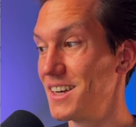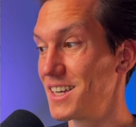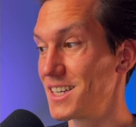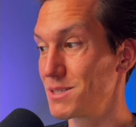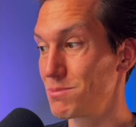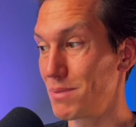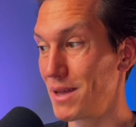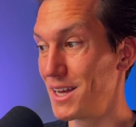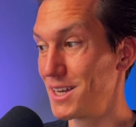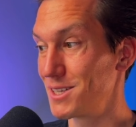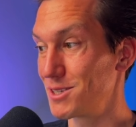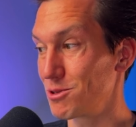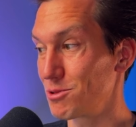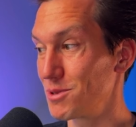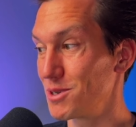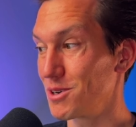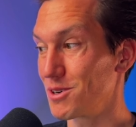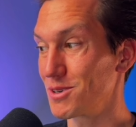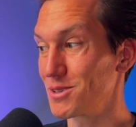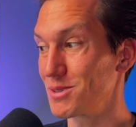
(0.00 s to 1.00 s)

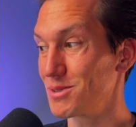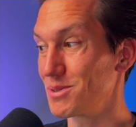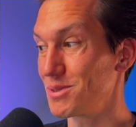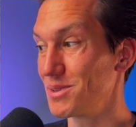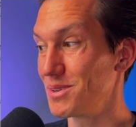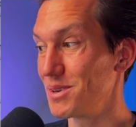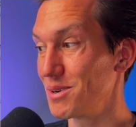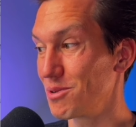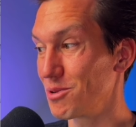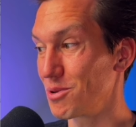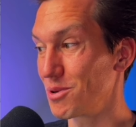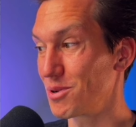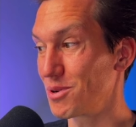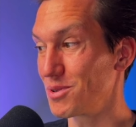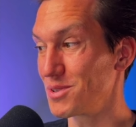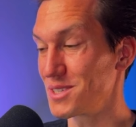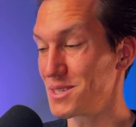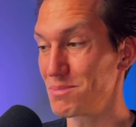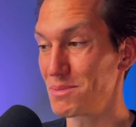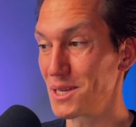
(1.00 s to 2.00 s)
explanatory article, or a
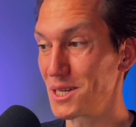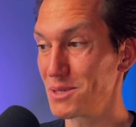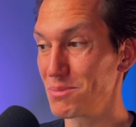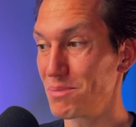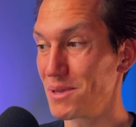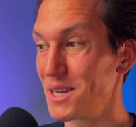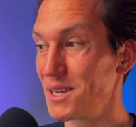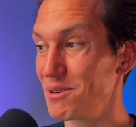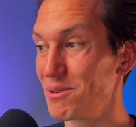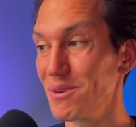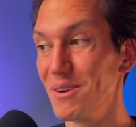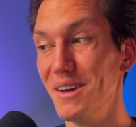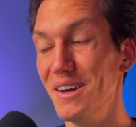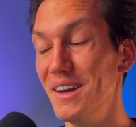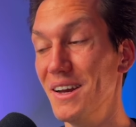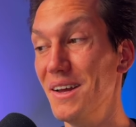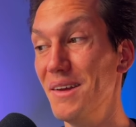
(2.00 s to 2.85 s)
concept explainer.